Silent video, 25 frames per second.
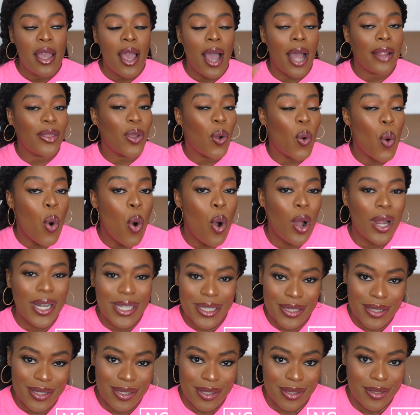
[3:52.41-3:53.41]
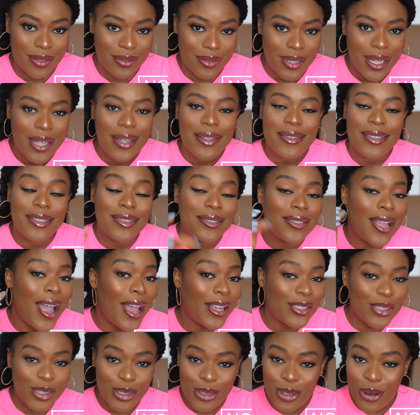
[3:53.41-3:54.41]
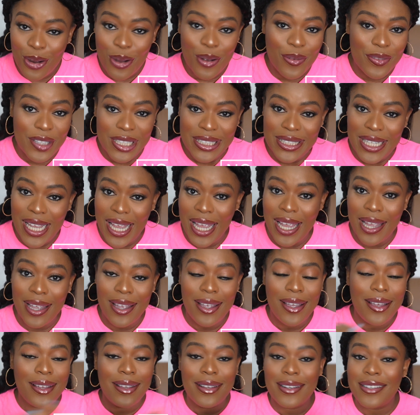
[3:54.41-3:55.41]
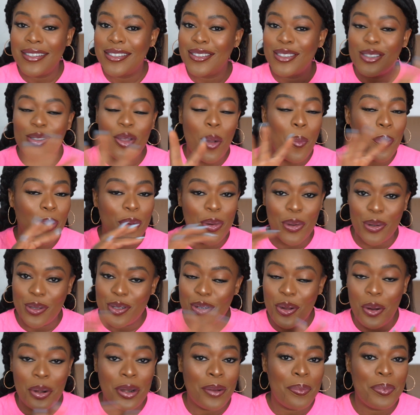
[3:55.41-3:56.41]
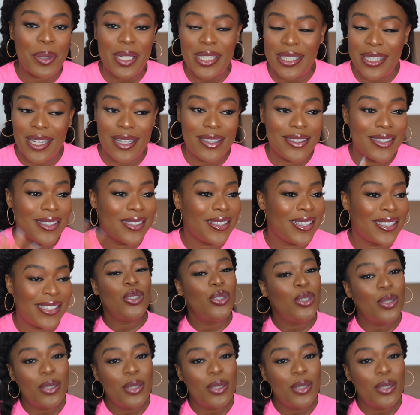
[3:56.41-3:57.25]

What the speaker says: And the quality, the texture of this hair is top-notch, 100%.